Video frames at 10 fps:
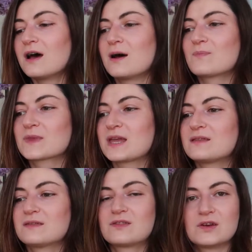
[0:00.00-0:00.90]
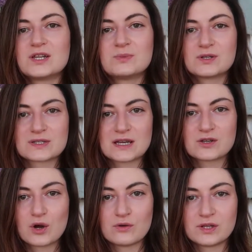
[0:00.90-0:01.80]
Um, and third, because I
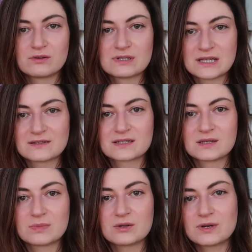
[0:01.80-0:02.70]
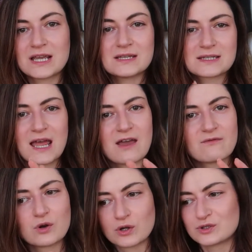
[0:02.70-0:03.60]
know the result's gonna be great. I
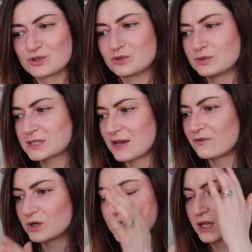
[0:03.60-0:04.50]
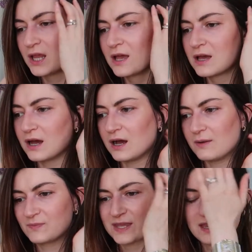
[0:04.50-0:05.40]
have gone to several
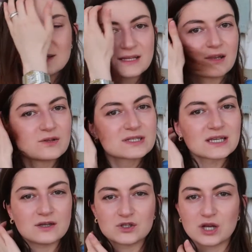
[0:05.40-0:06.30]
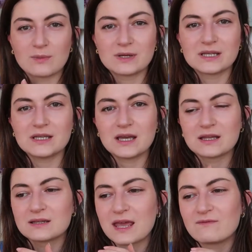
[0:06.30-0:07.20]
um, hair salons here in Germany
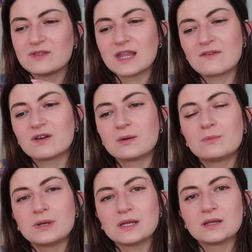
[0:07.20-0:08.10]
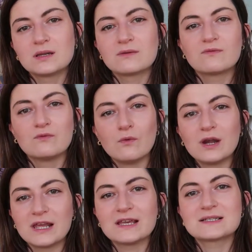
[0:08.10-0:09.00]
and have never been
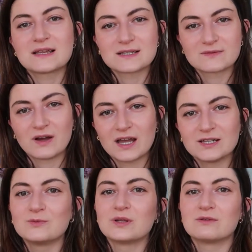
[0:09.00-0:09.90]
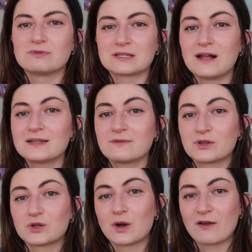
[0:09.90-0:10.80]
fully satisfied with the result
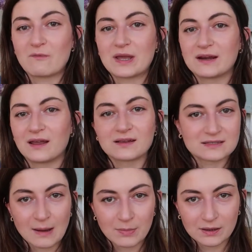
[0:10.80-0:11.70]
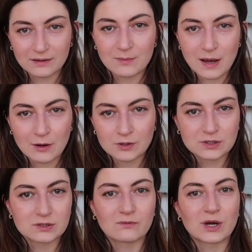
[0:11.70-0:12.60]
even though I have paid like double the
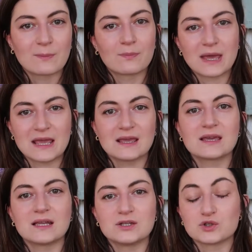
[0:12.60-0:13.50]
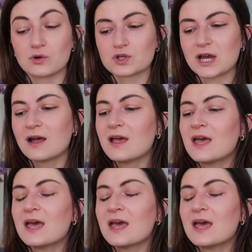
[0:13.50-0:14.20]
amount what I'm paying in Georgia.